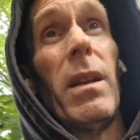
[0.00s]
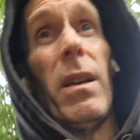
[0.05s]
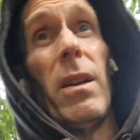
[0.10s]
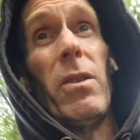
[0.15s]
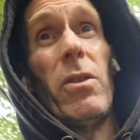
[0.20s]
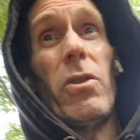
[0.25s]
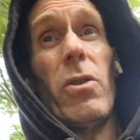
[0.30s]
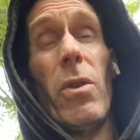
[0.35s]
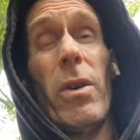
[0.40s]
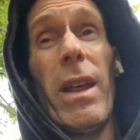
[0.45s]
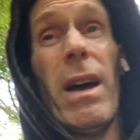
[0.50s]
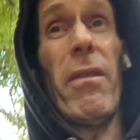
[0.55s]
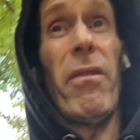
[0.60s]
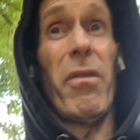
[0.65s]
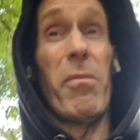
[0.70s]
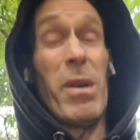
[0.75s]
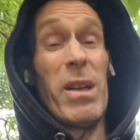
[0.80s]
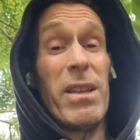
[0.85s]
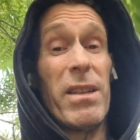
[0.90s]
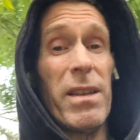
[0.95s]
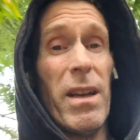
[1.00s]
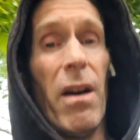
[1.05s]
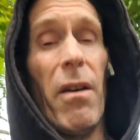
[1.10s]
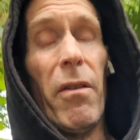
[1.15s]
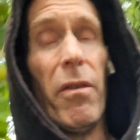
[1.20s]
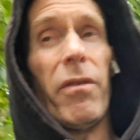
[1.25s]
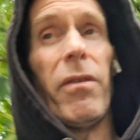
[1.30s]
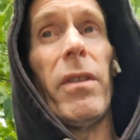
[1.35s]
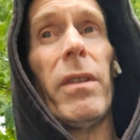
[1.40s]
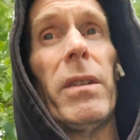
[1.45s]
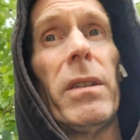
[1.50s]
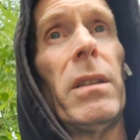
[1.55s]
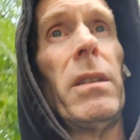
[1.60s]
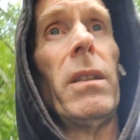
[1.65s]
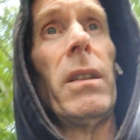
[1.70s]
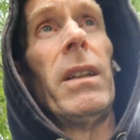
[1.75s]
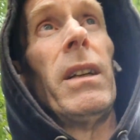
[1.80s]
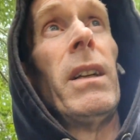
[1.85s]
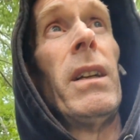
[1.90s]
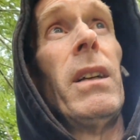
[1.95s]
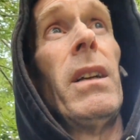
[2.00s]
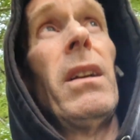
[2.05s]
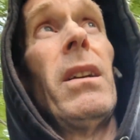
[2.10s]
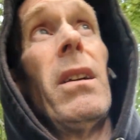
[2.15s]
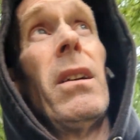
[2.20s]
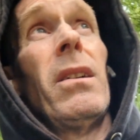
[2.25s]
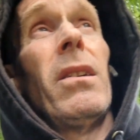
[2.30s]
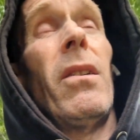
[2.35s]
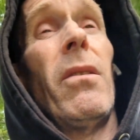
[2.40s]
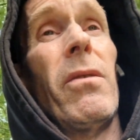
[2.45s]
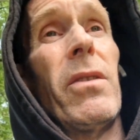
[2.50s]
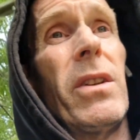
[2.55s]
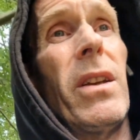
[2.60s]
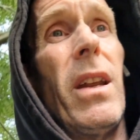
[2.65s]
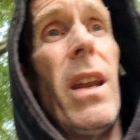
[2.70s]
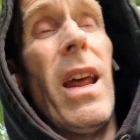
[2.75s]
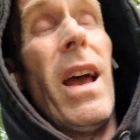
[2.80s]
enjoy that for myself. Obviously